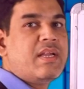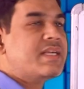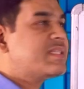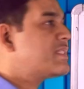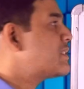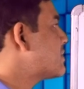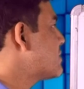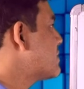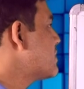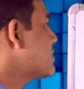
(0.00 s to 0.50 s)

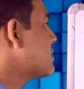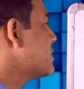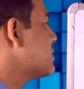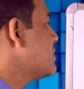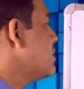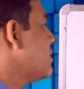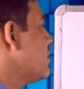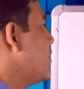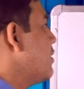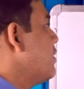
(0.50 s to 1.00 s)
let's discuss
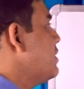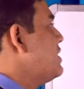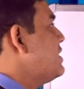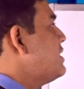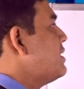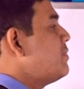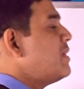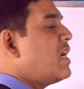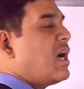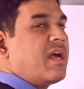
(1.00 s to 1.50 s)
the
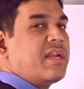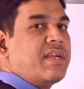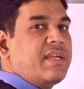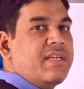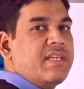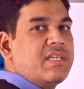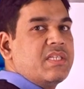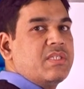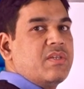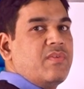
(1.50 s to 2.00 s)
ejb
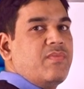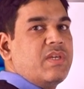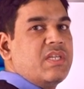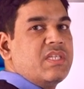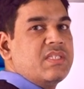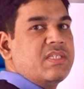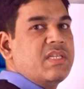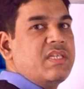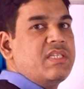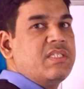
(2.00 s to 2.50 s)
architecture what
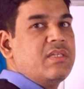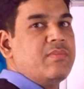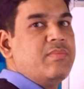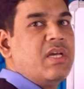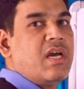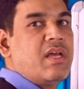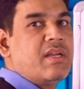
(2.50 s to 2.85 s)
is the ejb